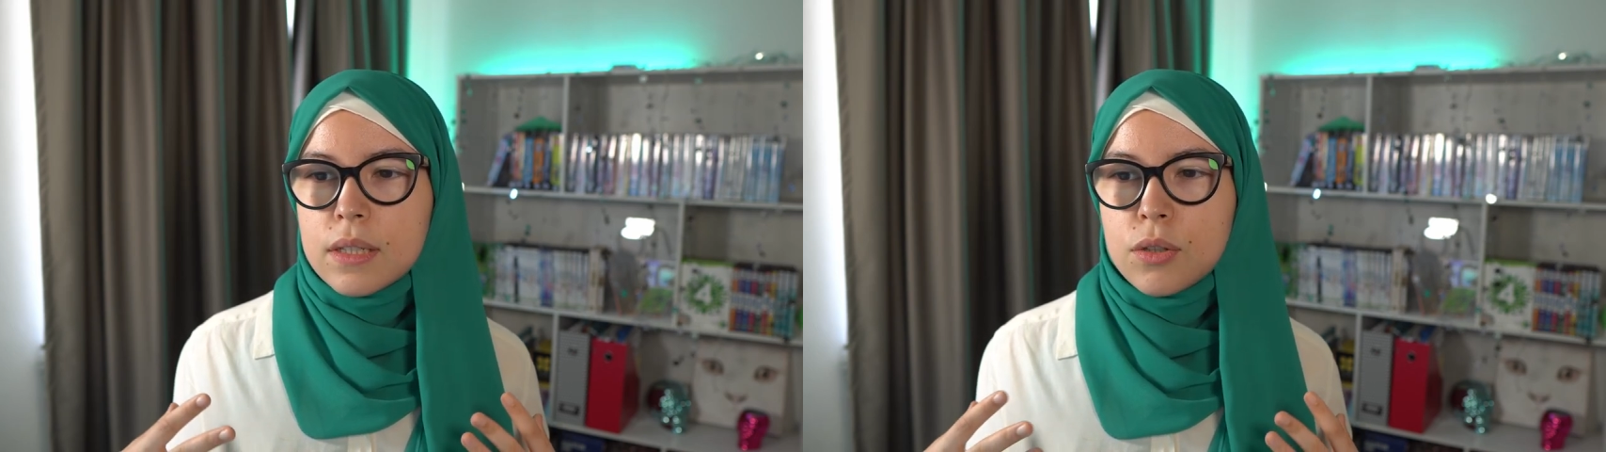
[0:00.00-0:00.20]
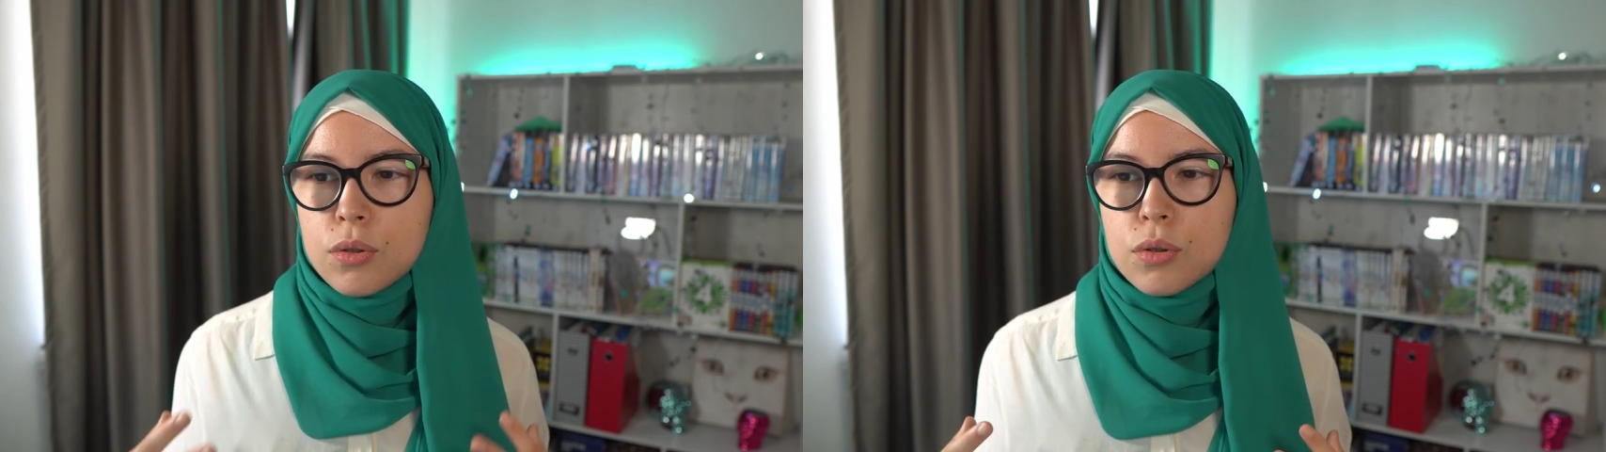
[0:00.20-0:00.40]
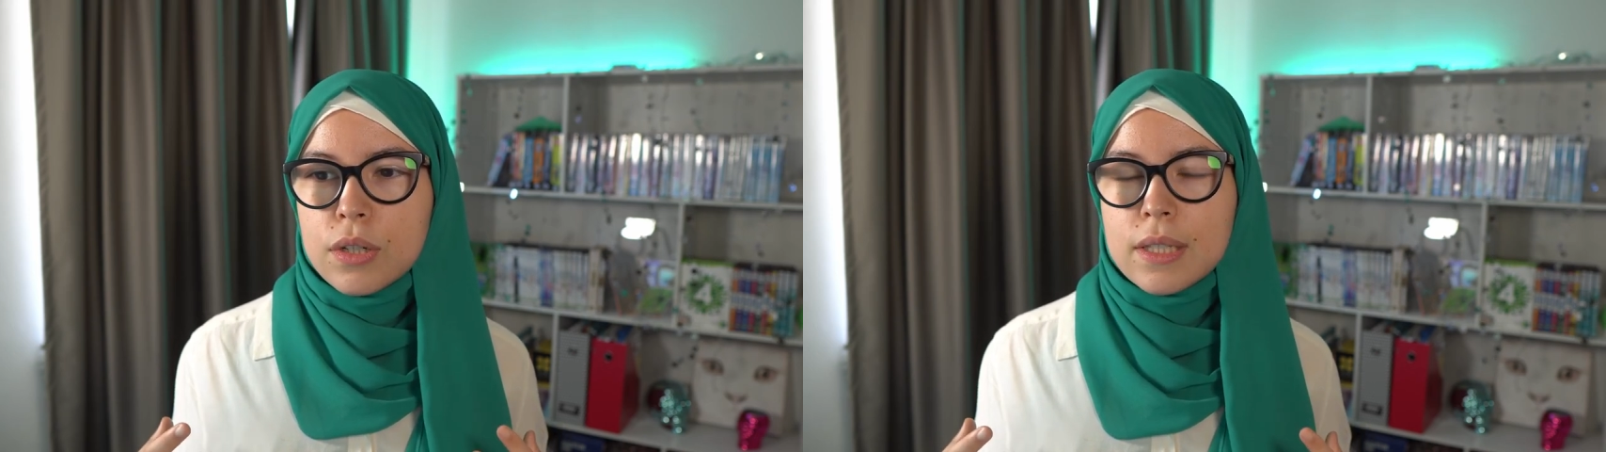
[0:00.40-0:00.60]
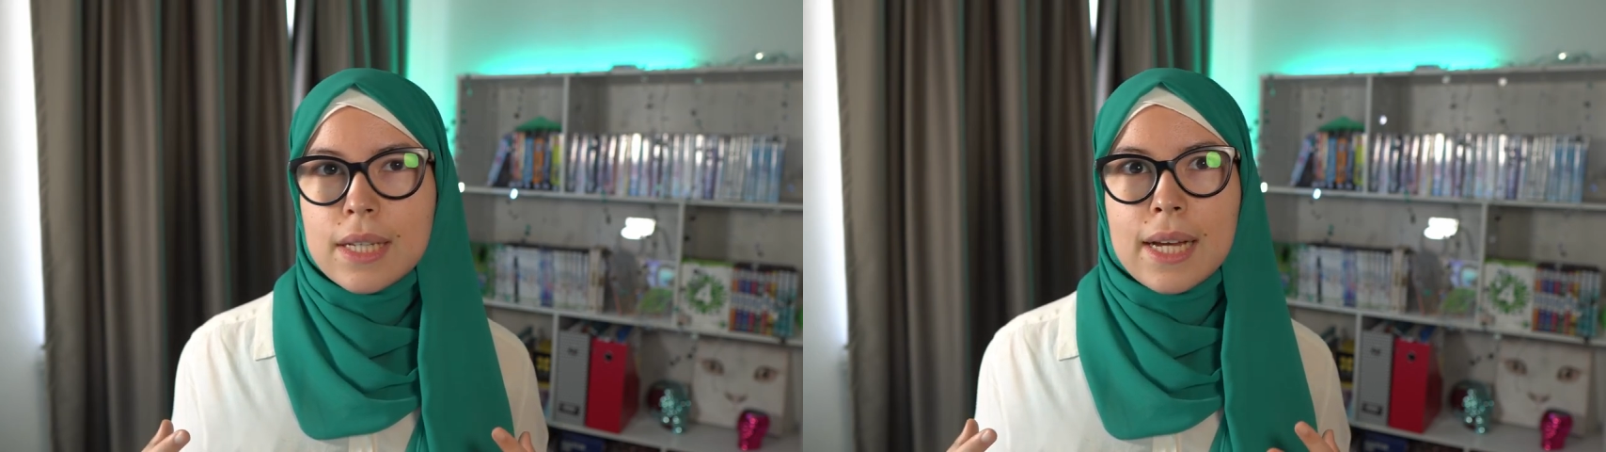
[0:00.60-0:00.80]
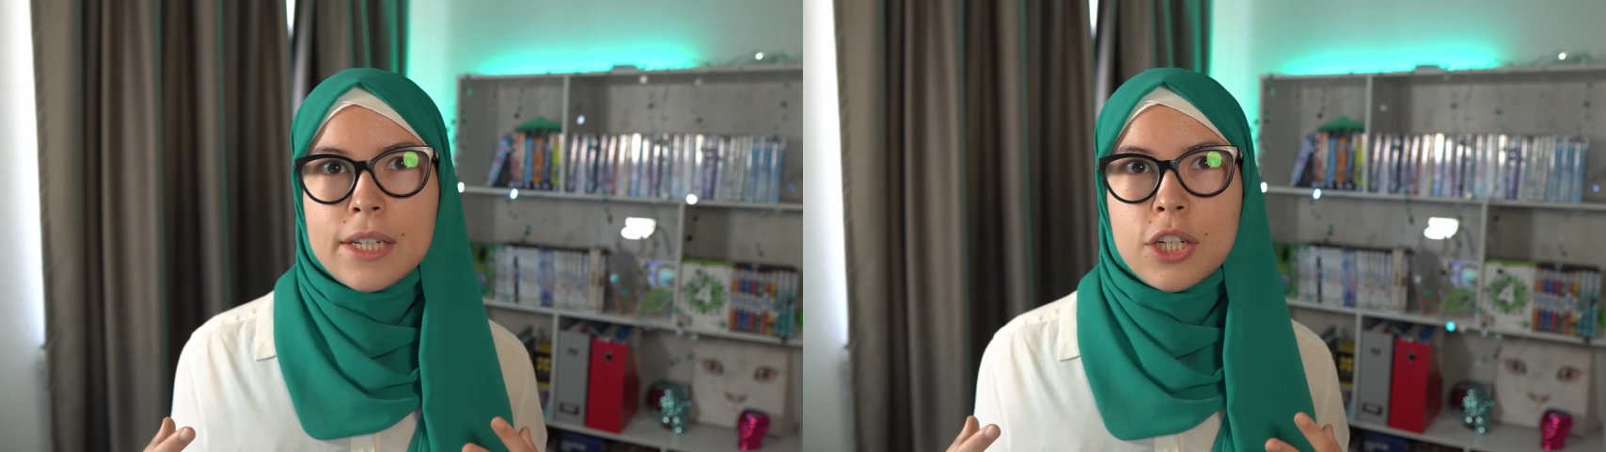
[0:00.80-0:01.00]
tutorial's
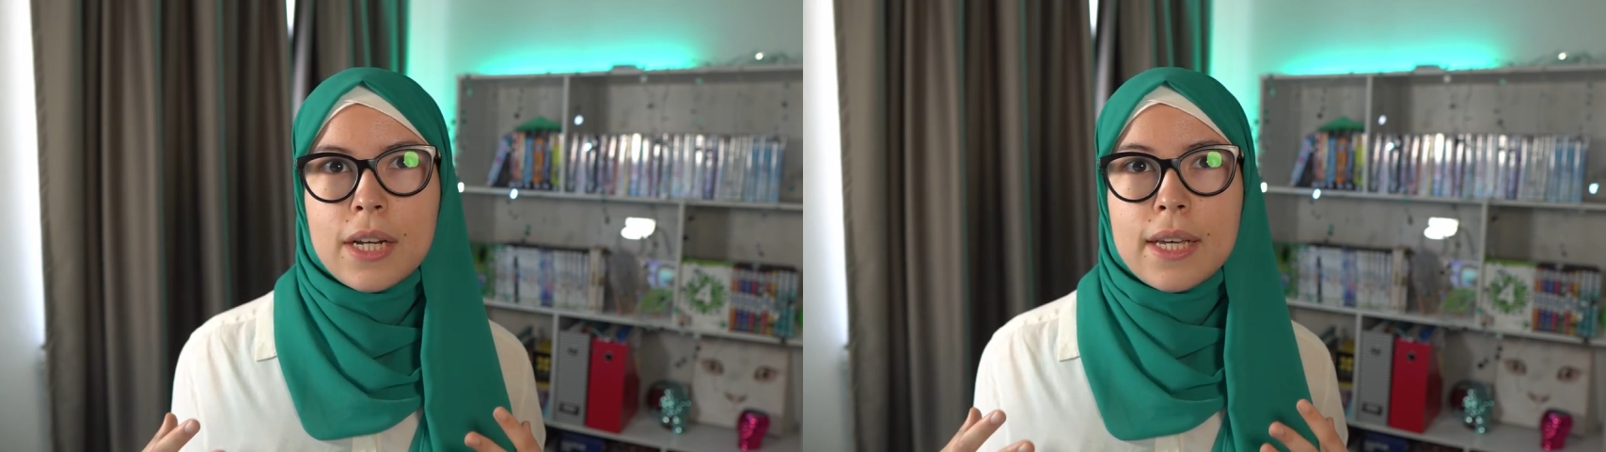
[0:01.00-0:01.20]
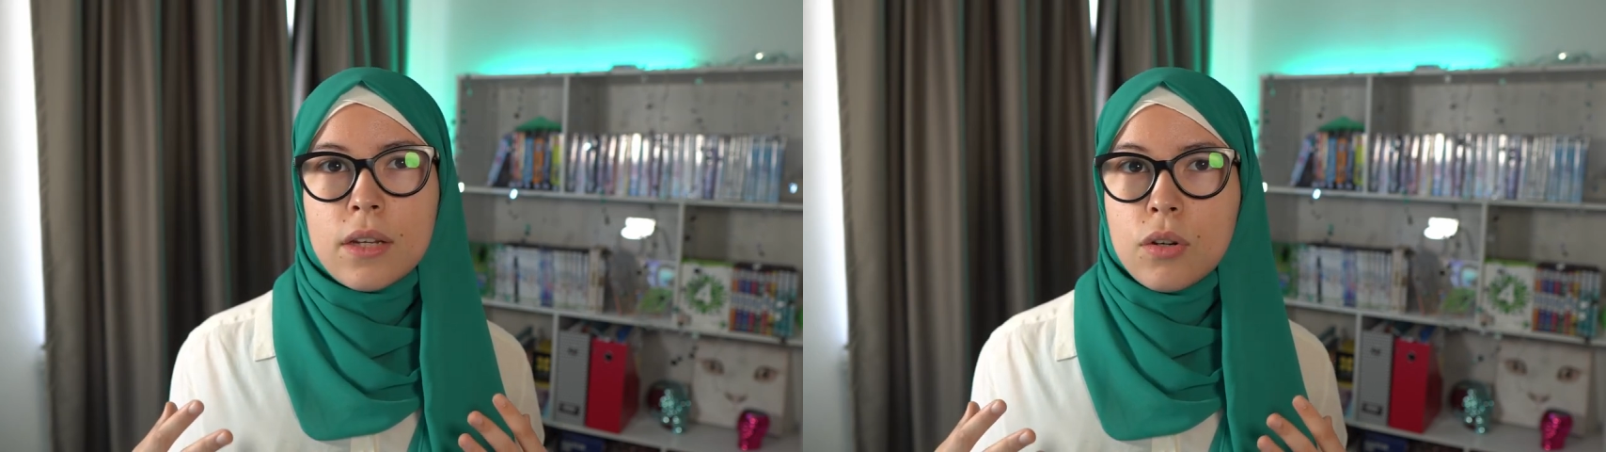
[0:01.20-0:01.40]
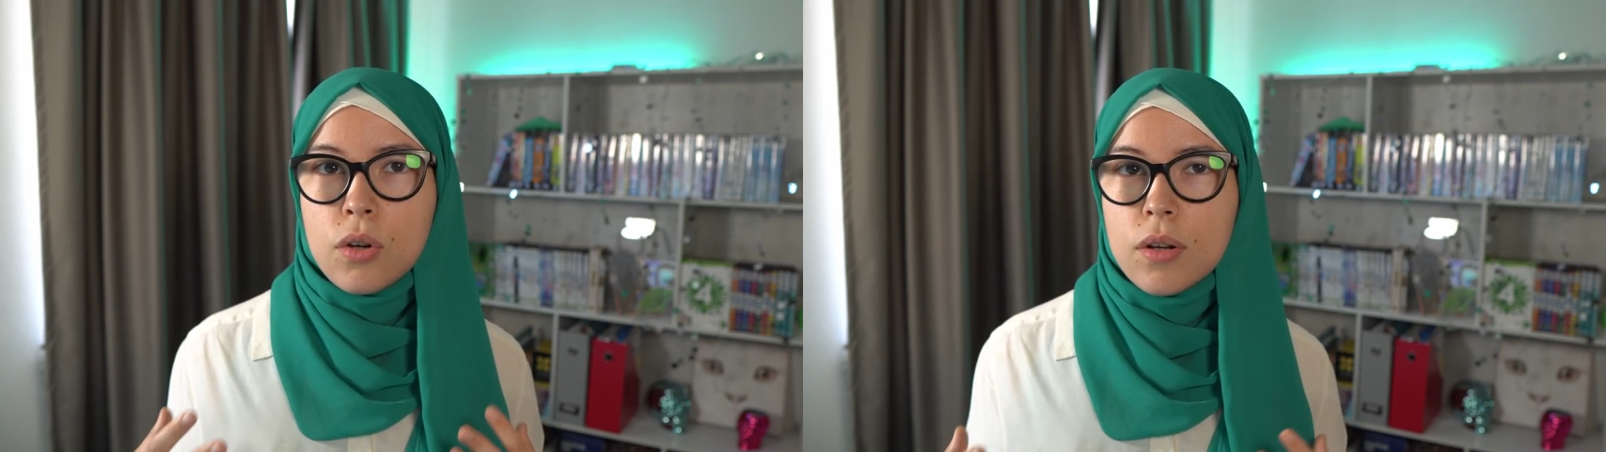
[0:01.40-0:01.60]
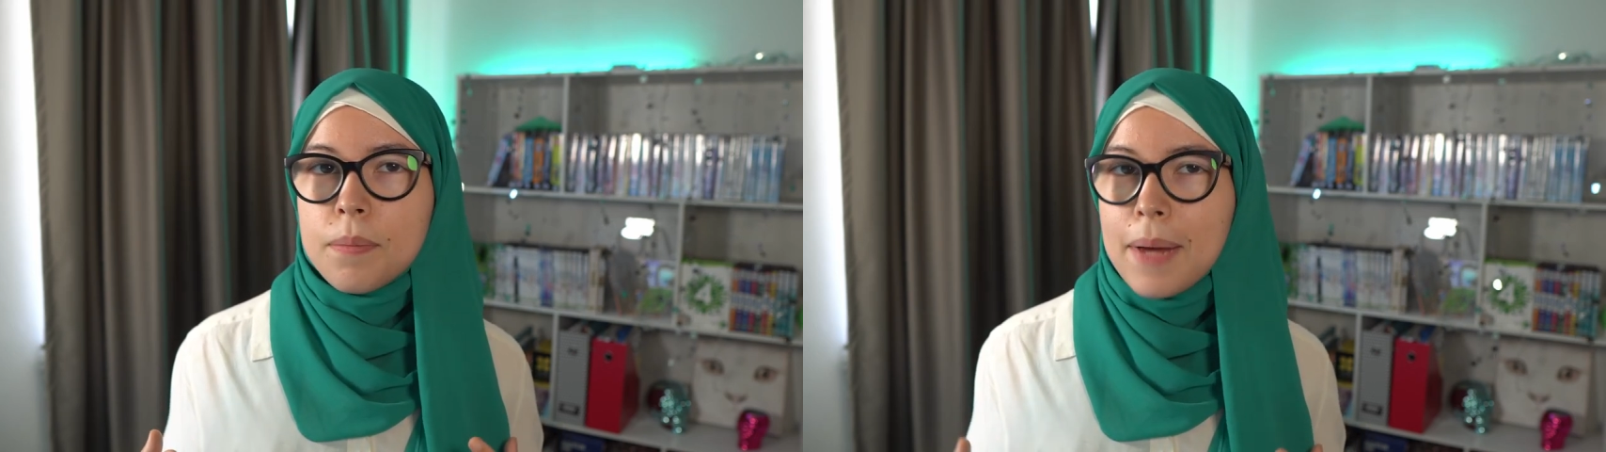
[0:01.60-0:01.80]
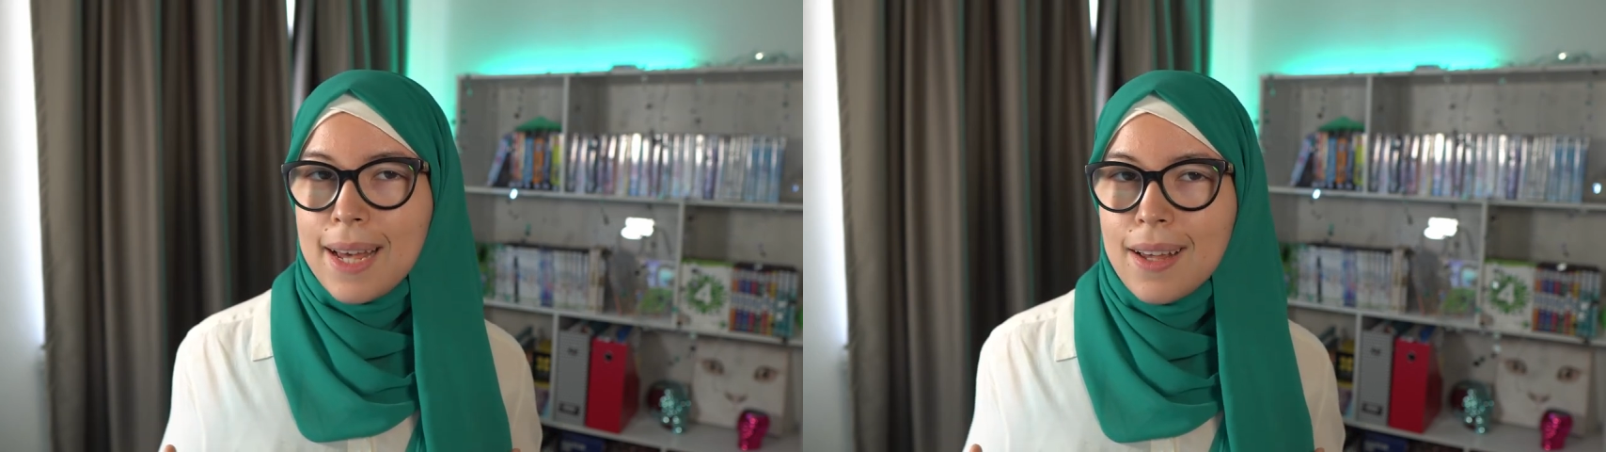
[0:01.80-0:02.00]
actually
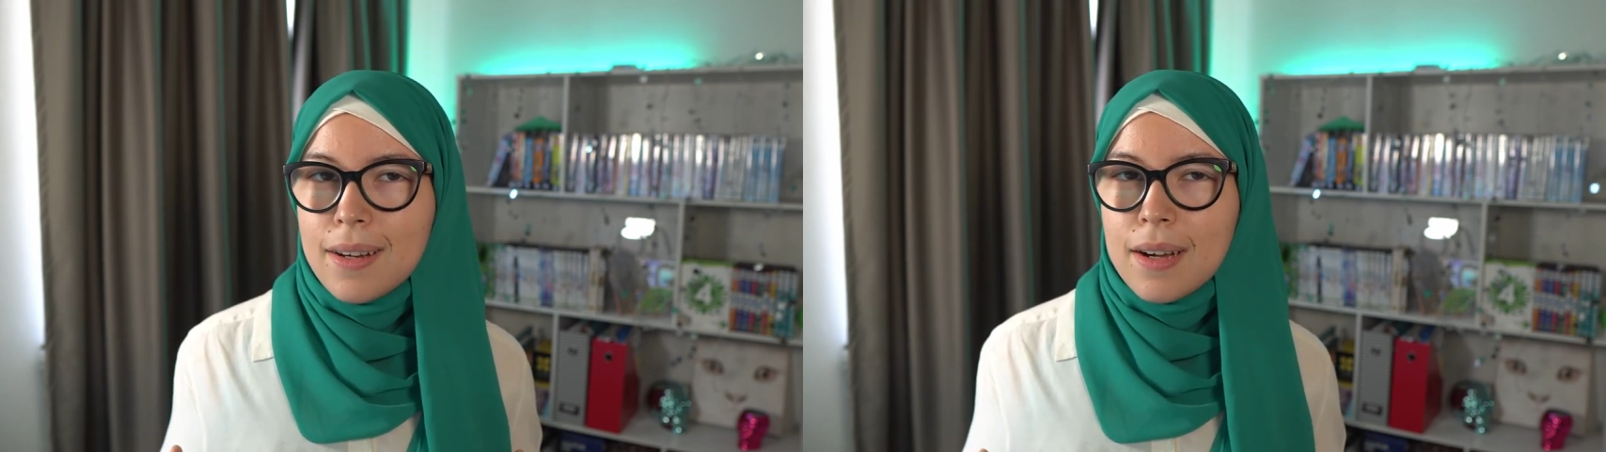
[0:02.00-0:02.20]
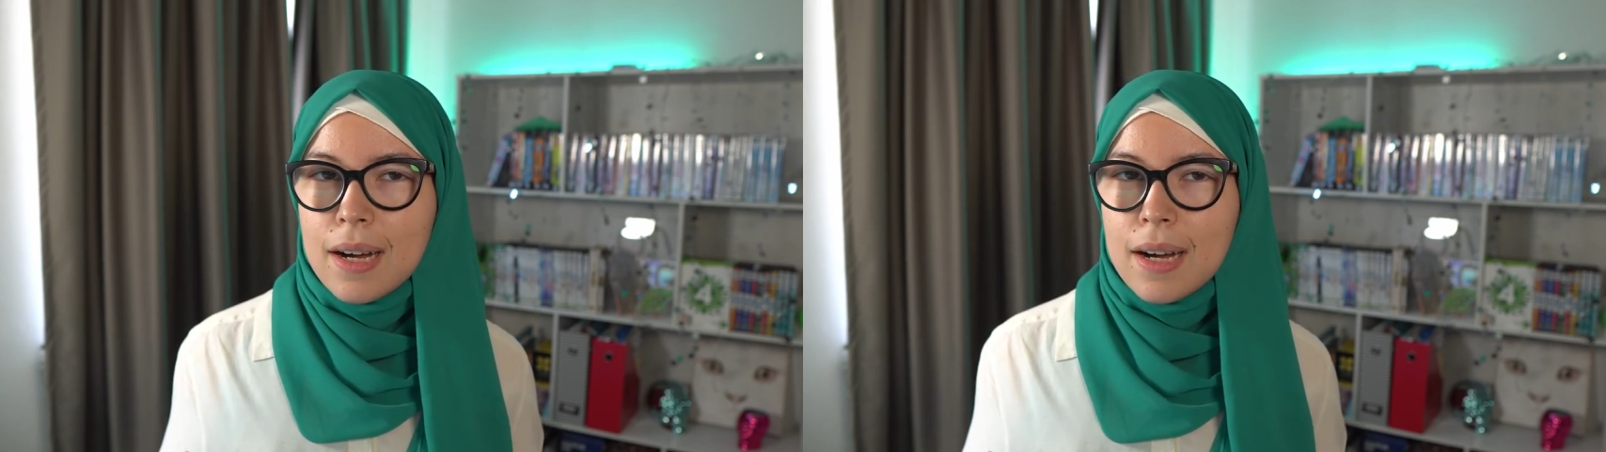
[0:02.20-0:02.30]
not bad.